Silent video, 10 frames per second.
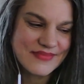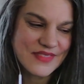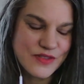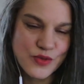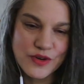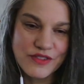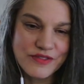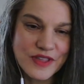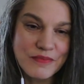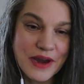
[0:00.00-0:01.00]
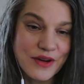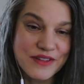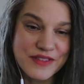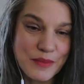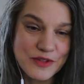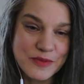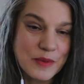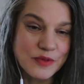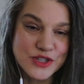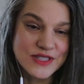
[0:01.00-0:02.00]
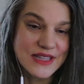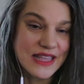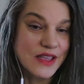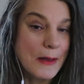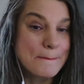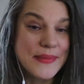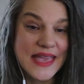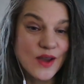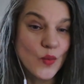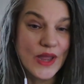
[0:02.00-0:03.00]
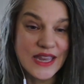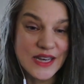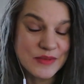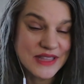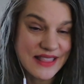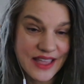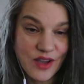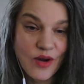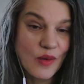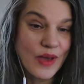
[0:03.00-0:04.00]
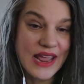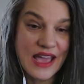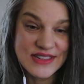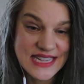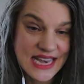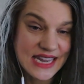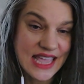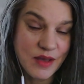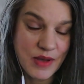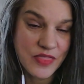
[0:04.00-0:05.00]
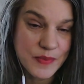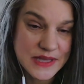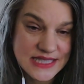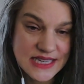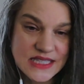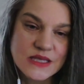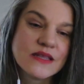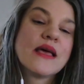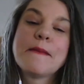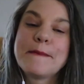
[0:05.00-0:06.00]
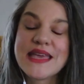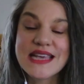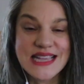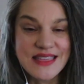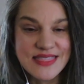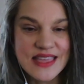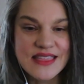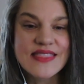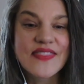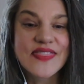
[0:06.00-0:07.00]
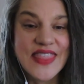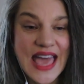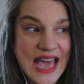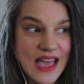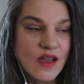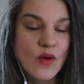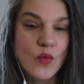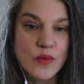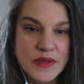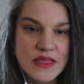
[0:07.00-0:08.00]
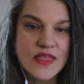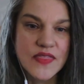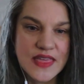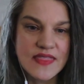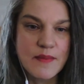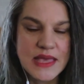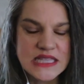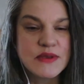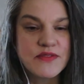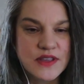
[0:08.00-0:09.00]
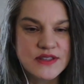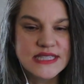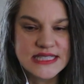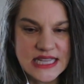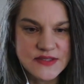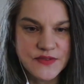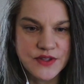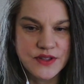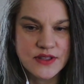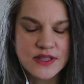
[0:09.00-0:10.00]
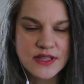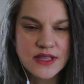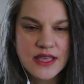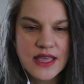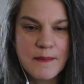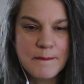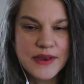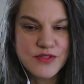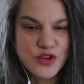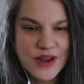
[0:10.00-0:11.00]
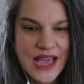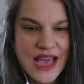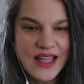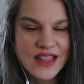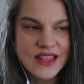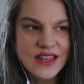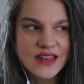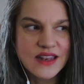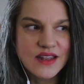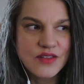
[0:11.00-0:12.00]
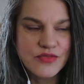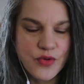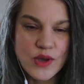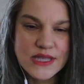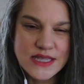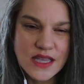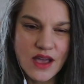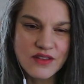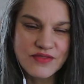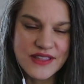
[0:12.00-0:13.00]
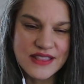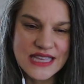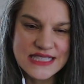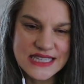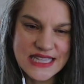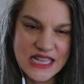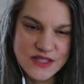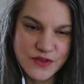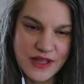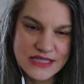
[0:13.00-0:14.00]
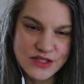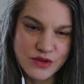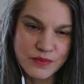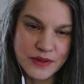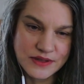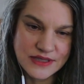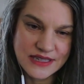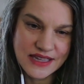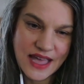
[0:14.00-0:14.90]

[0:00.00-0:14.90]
sort of imperative numbers. People just like pick randomly, like, oh, I want to have a 10K a month business because I think that that will be the thing that makes me feel successful. But if you're not focusing on feeling successful as you're building